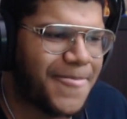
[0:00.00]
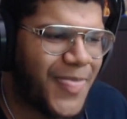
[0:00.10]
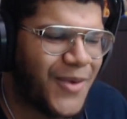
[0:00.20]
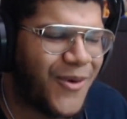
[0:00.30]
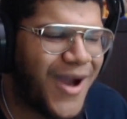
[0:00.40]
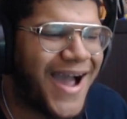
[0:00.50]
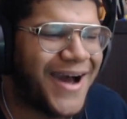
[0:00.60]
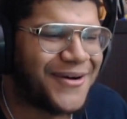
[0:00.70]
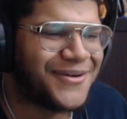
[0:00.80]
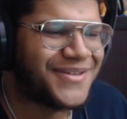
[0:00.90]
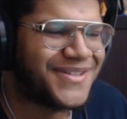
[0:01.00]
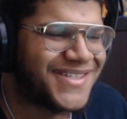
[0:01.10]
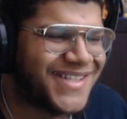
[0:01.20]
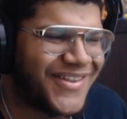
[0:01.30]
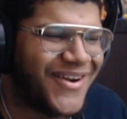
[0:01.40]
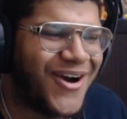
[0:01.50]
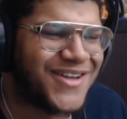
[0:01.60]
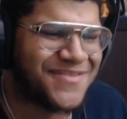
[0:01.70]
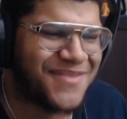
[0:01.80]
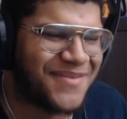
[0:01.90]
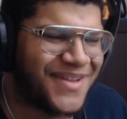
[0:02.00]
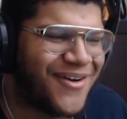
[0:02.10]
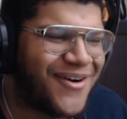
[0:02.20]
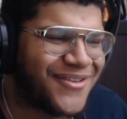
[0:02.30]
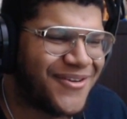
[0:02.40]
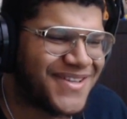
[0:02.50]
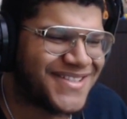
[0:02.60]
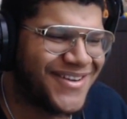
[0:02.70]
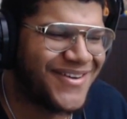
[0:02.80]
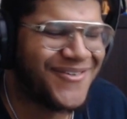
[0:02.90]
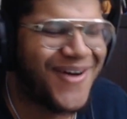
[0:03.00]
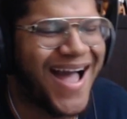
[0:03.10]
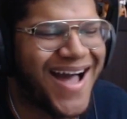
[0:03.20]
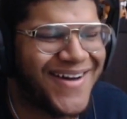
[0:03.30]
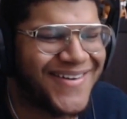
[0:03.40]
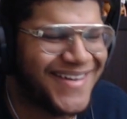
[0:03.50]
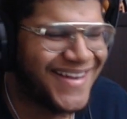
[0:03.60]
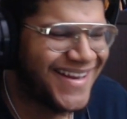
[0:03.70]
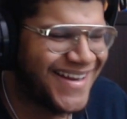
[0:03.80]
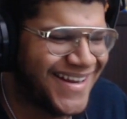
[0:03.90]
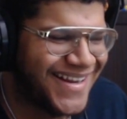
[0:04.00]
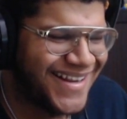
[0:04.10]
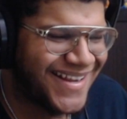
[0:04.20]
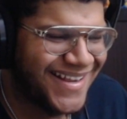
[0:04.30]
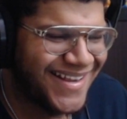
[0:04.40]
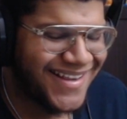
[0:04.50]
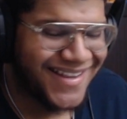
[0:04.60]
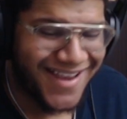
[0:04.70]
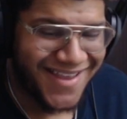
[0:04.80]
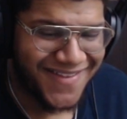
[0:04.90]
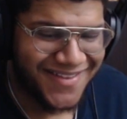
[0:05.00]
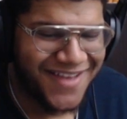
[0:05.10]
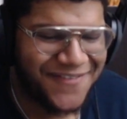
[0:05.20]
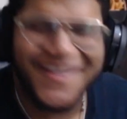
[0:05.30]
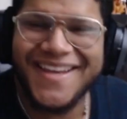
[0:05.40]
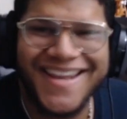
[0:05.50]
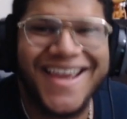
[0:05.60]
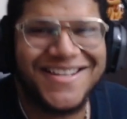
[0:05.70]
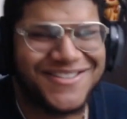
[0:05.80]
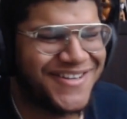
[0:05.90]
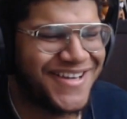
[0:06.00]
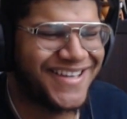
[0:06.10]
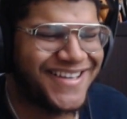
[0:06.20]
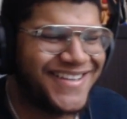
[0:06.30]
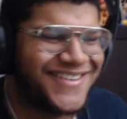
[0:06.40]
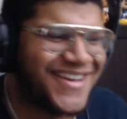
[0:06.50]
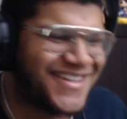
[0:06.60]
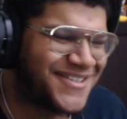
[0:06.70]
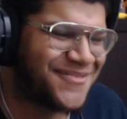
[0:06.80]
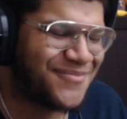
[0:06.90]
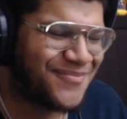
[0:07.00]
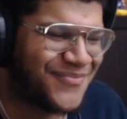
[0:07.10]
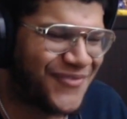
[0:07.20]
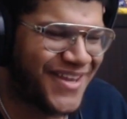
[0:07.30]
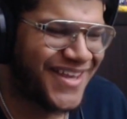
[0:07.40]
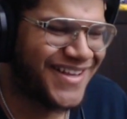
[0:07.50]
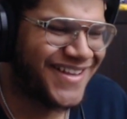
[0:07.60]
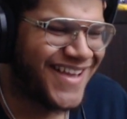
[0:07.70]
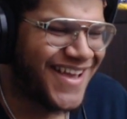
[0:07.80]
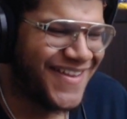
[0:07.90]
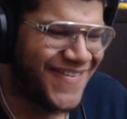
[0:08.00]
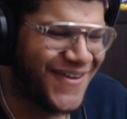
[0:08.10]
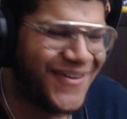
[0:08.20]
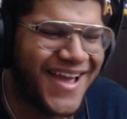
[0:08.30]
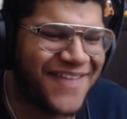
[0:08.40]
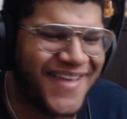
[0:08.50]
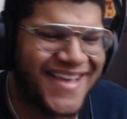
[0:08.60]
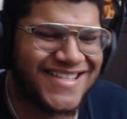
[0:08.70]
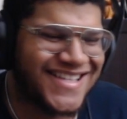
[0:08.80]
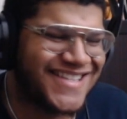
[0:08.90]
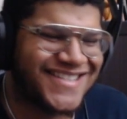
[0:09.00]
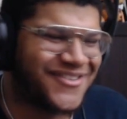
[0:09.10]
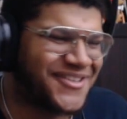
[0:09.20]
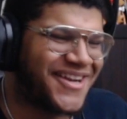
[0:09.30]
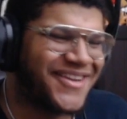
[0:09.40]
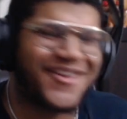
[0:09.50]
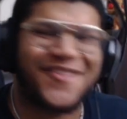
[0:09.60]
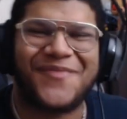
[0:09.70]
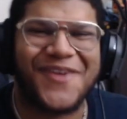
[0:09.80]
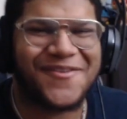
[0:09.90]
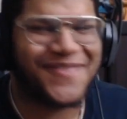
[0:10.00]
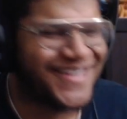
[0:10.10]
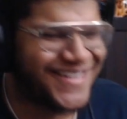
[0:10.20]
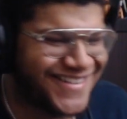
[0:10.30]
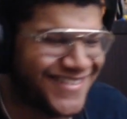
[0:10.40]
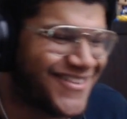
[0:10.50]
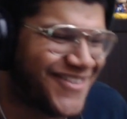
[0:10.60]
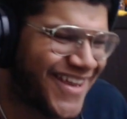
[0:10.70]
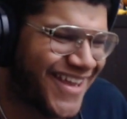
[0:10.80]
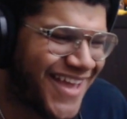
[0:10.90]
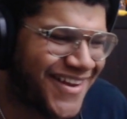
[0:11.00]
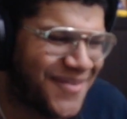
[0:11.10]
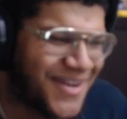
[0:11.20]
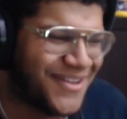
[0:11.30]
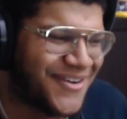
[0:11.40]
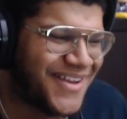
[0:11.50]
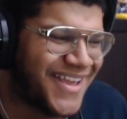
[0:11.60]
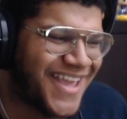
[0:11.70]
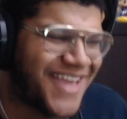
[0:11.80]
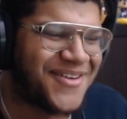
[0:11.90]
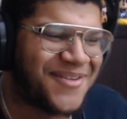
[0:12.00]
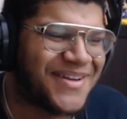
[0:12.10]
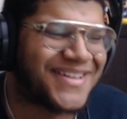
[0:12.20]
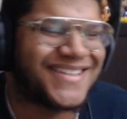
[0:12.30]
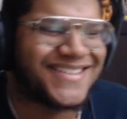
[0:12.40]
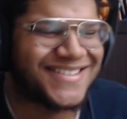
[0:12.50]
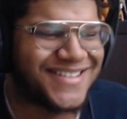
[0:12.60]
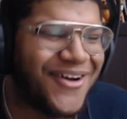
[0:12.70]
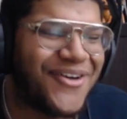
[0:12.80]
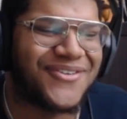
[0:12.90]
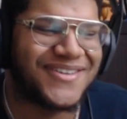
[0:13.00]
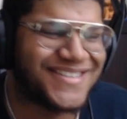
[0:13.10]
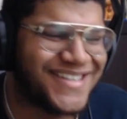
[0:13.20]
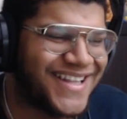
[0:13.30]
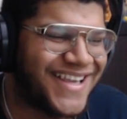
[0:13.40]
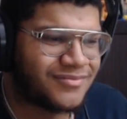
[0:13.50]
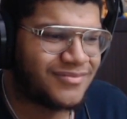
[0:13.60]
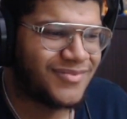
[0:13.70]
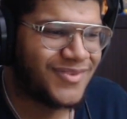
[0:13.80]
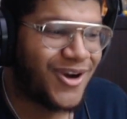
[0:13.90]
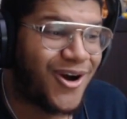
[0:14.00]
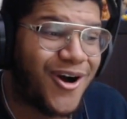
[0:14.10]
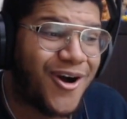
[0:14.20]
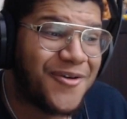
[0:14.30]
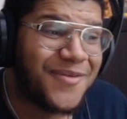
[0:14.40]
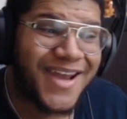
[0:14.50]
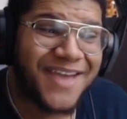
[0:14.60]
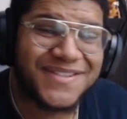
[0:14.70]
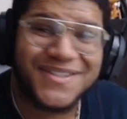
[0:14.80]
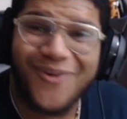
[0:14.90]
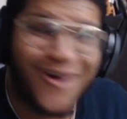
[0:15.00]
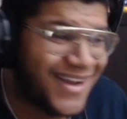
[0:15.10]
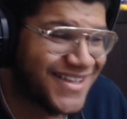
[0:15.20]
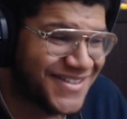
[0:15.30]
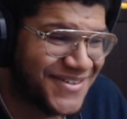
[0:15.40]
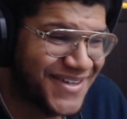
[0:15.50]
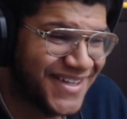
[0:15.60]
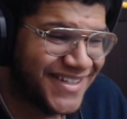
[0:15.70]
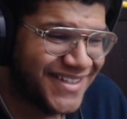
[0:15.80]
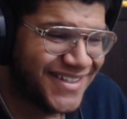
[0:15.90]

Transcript: Wow. So they're all just going to be logged on as... Wow. Yeah, they're definitely in danger, nigga. You got some freaking no-life-ass niggas. Don't get out the apartment. On that game, they about to learn that game. And they about to get the slaughter and shit. Like, oh, we about to have squad join?